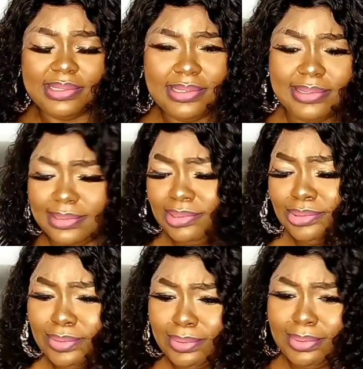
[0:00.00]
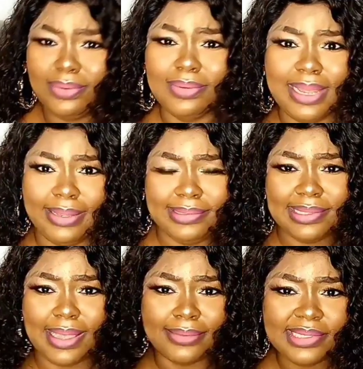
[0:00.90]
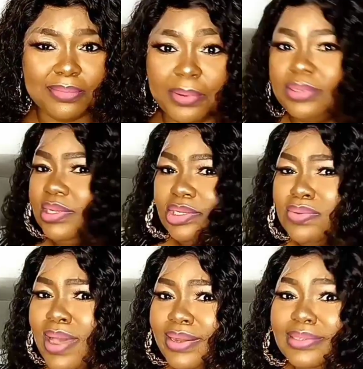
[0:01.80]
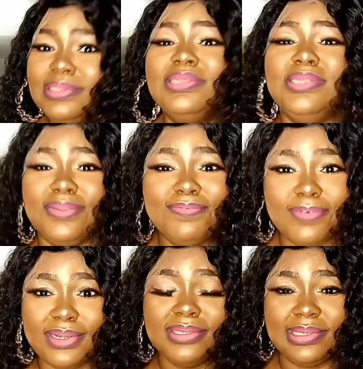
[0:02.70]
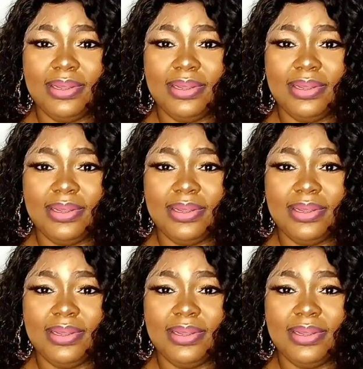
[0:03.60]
this is so, you know, like scanty, but this one is different.